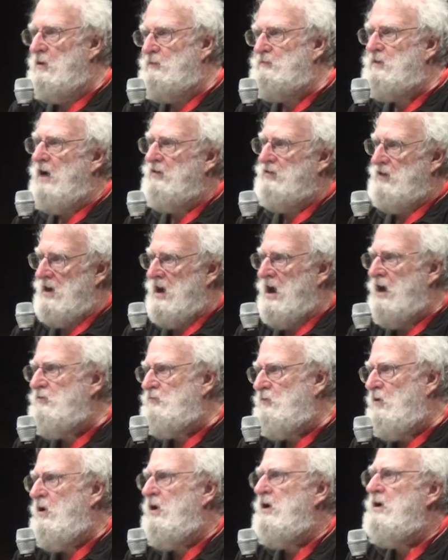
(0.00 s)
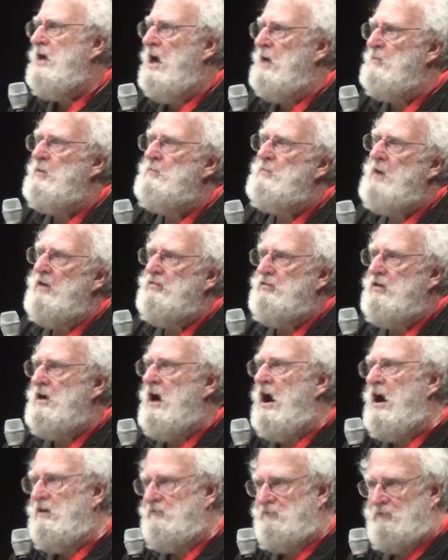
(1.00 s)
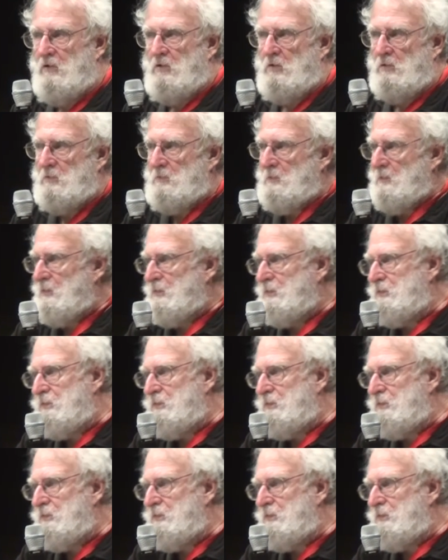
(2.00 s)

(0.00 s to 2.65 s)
we've got the Android and we've got the iPhone.